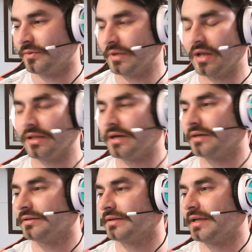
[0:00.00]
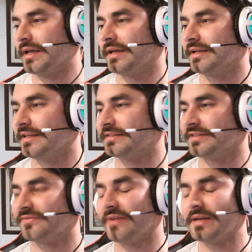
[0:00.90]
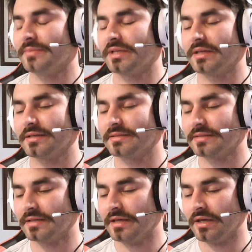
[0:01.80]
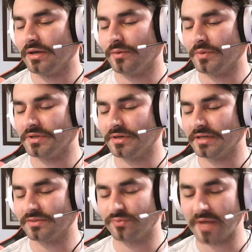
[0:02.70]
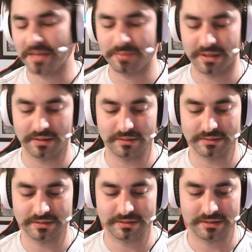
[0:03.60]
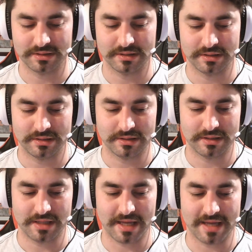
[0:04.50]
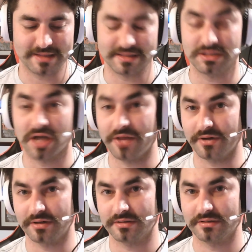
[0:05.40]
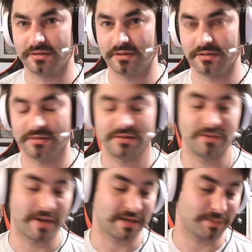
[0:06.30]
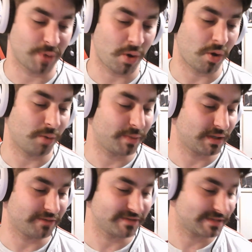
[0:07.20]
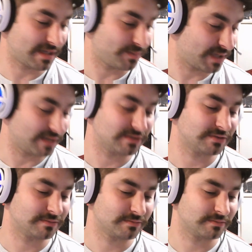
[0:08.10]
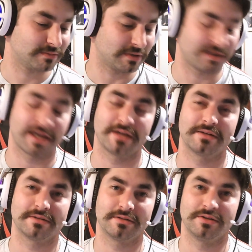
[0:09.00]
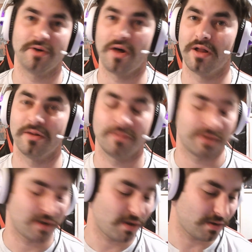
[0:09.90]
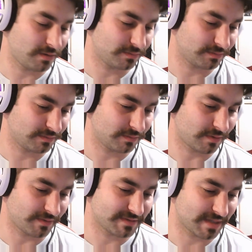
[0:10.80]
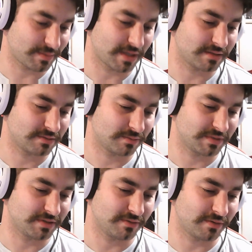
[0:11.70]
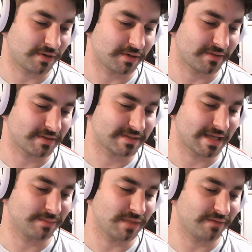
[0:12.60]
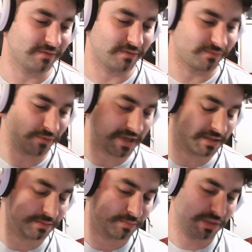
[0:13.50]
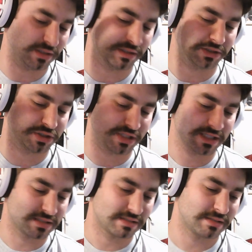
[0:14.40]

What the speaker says: all are, and it's just funny because when you're as red-pilled as each other, you end up all being on the same page. Okay, we're all on the same page when you are the same level of red pillageness.